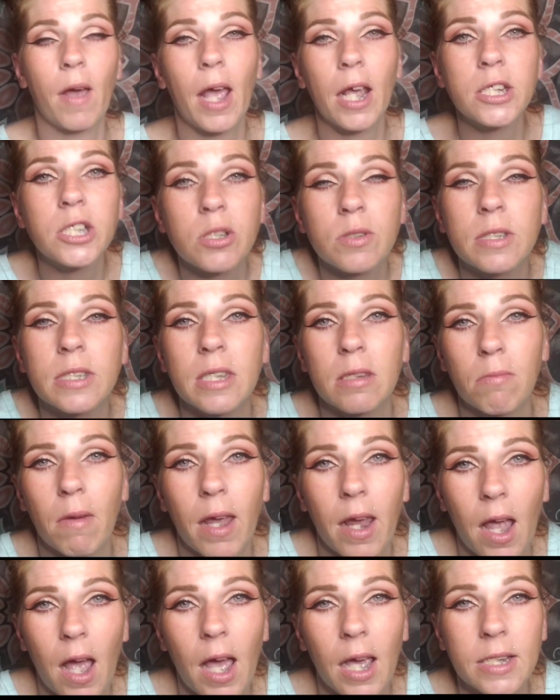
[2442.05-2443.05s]
As you see,
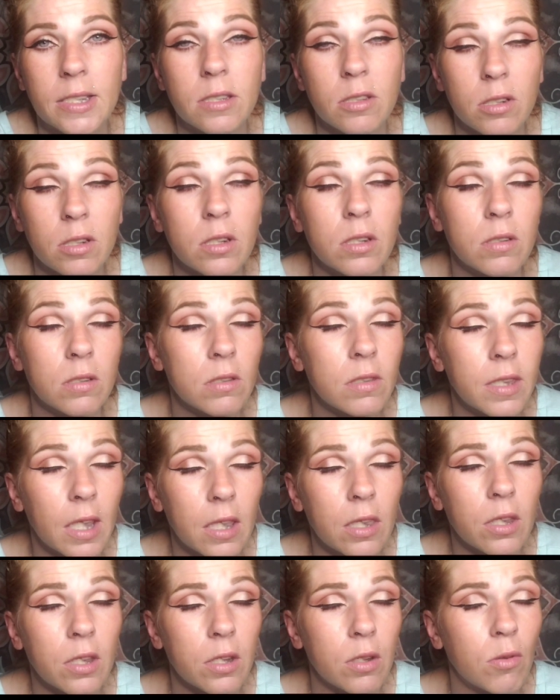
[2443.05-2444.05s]
my eyes
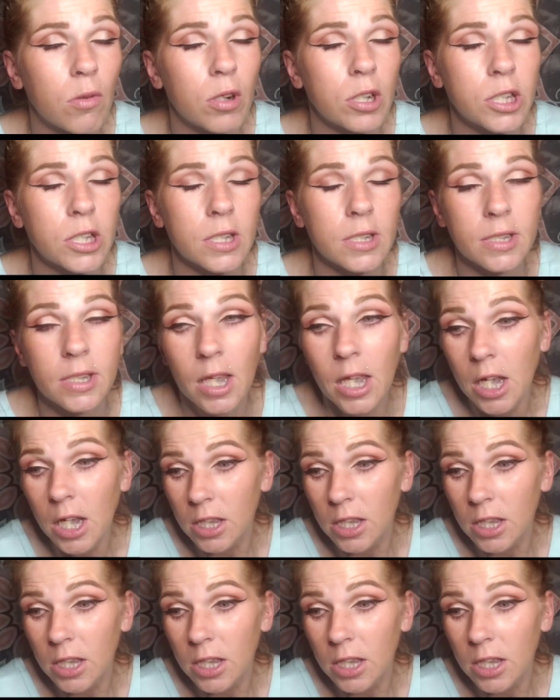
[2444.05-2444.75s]
they look gorgeous.